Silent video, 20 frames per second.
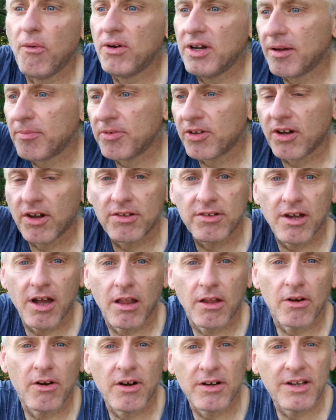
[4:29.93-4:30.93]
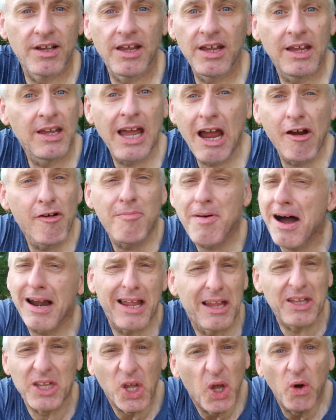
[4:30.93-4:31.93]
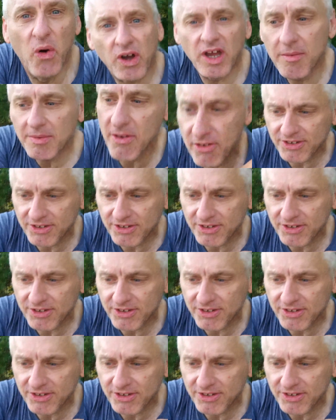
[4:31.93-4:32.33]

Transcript: went up to the teller, and everybody knew him.